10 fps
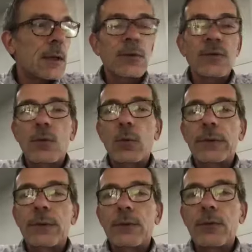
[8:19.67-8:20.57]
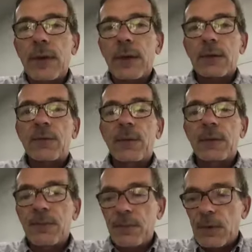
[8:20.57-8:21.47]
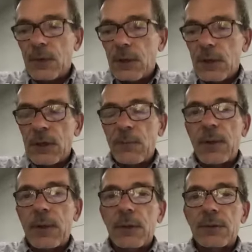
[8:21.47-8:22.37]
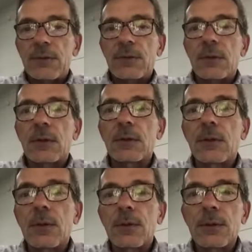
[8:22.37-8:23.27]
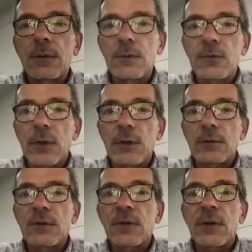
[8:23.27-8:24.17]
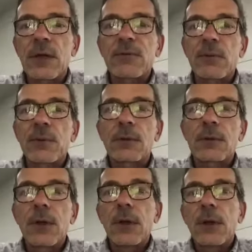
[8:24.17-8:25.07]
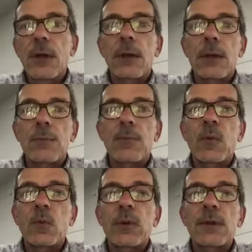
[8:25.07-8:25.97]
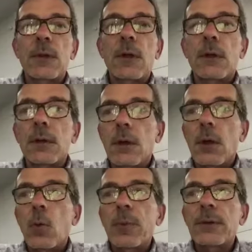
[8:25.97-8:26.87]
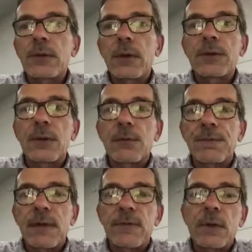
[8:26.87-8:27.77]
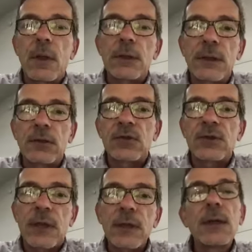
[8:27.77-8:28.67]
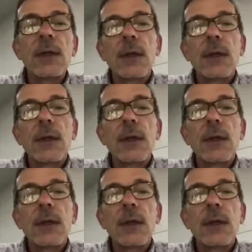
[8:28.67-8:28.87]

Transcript: We're still working through that. If any parents know that their child does not have a book, we are open until 5 o'clock each day.